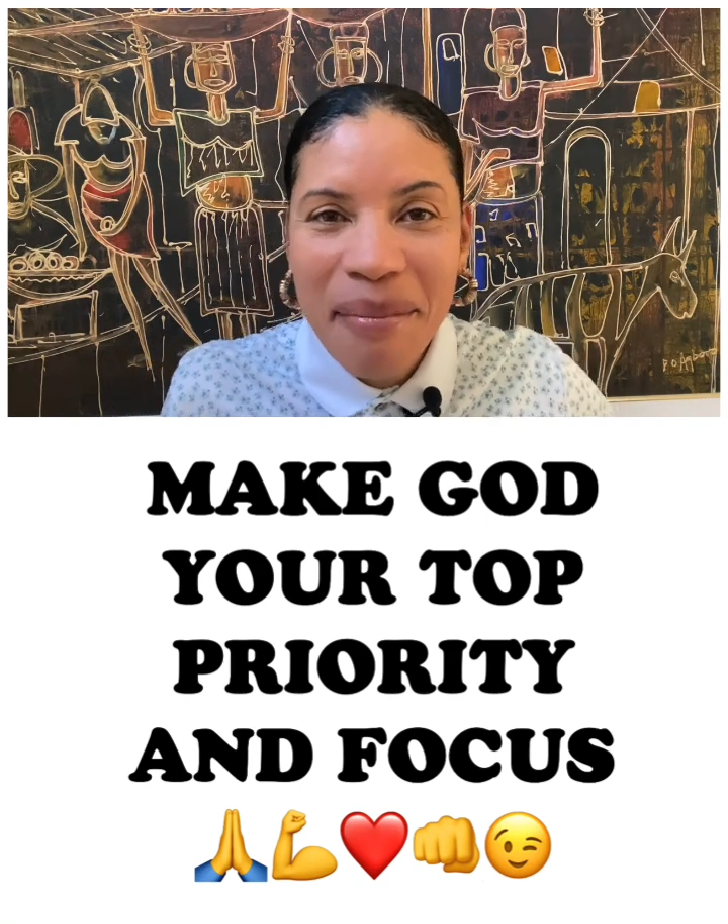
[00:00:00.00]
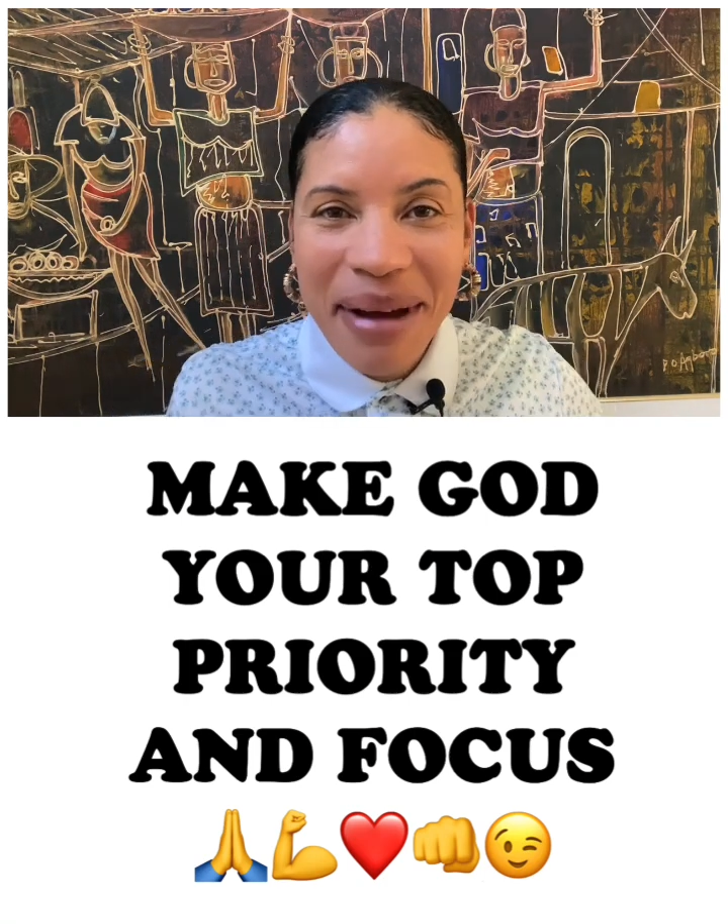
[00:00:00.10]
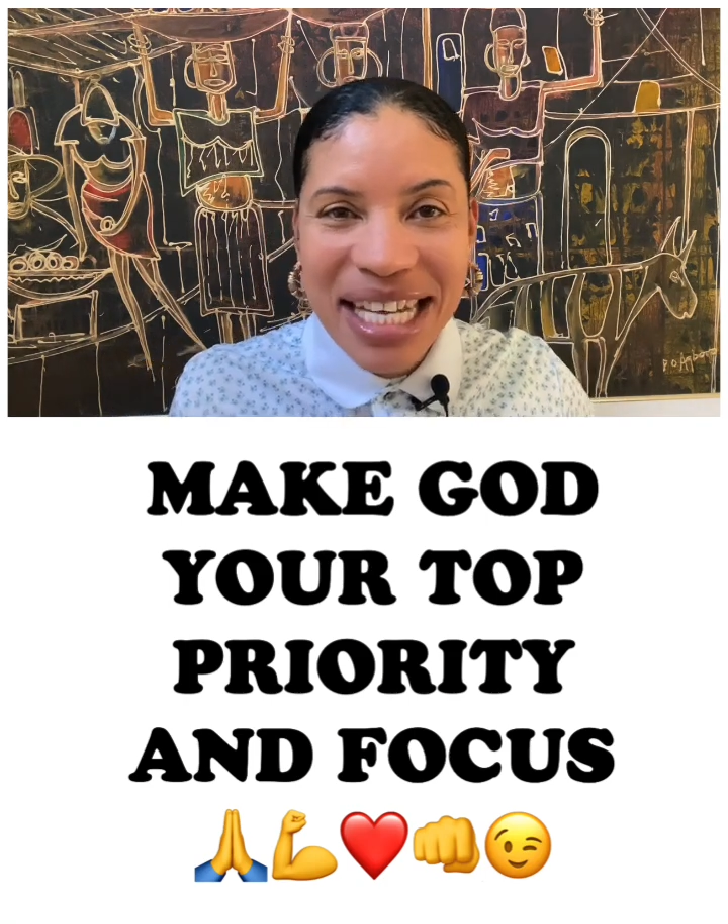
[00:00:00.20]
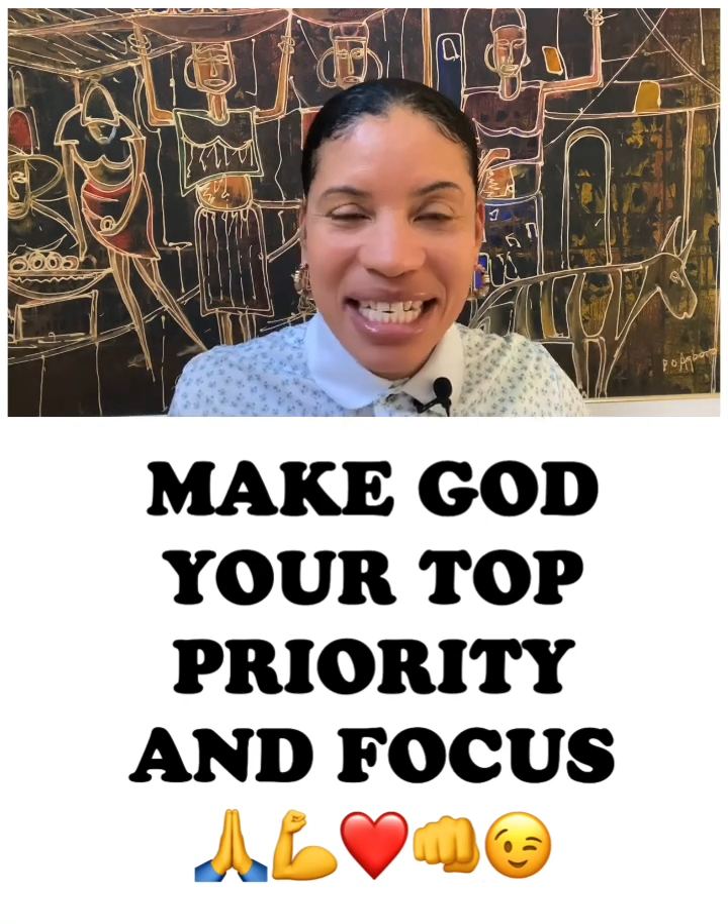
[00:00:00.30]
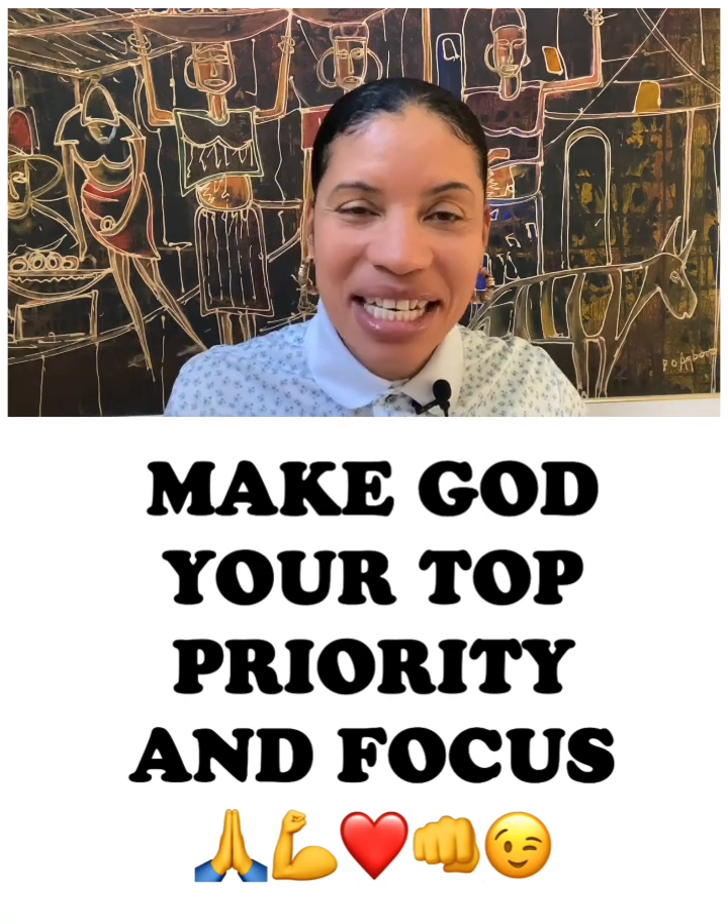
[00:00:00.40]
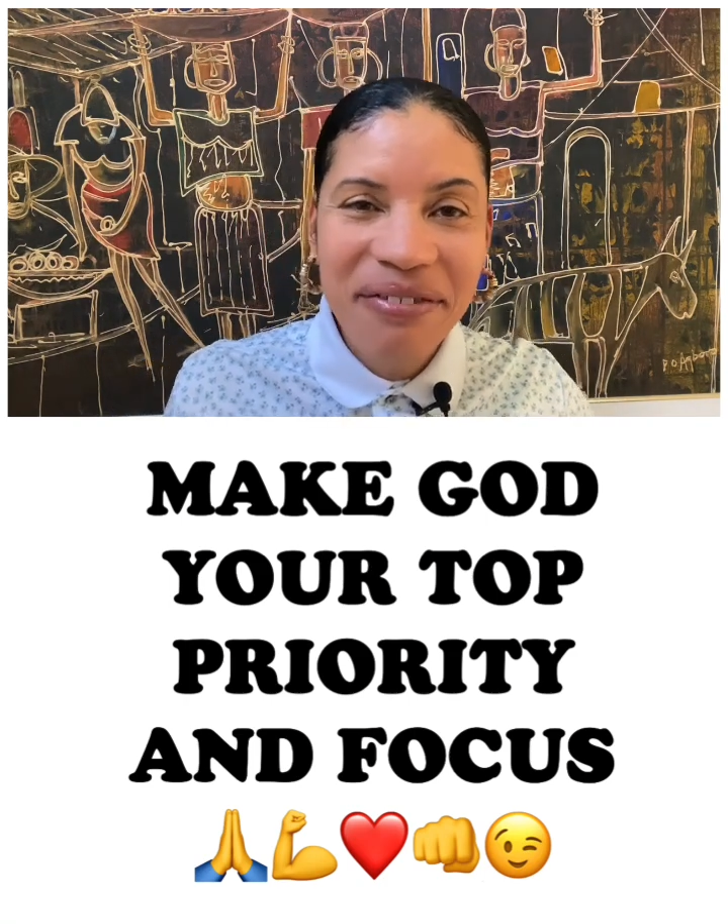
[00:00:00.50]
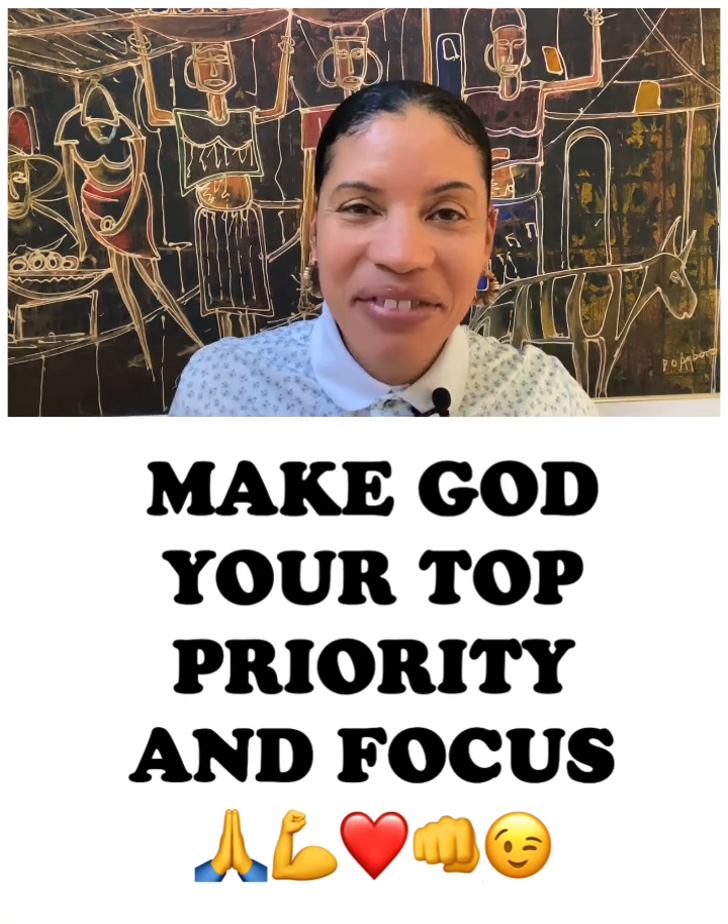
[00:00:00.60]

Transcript: best in the